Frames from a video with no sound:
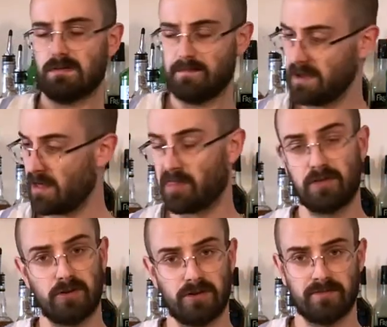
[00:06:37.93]
about a
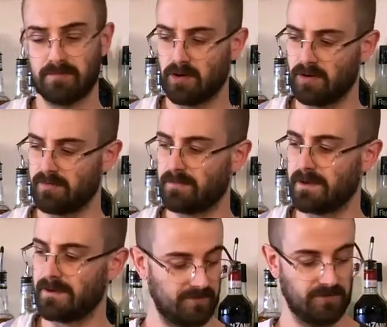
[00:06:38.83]
third of a bottle of
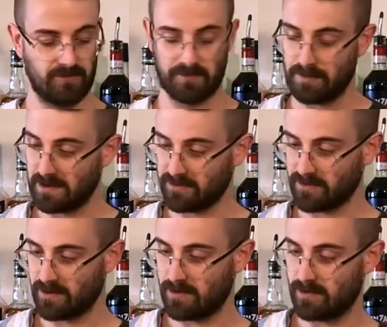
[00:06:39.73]
beer,
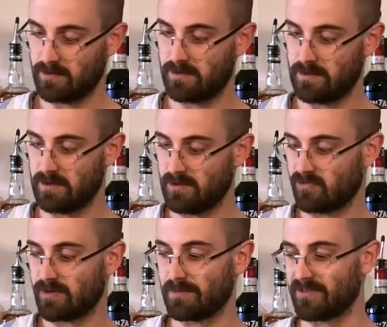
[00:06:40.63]
Tabasco,
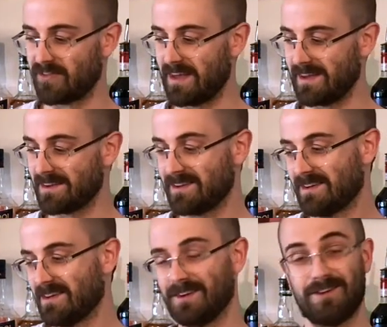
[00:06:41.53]
triple sec,
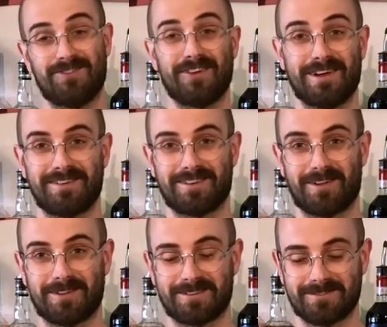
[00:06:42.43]
and chili
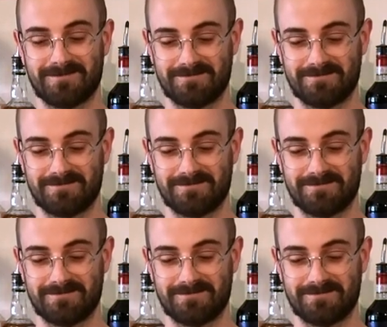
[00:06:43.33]
salt.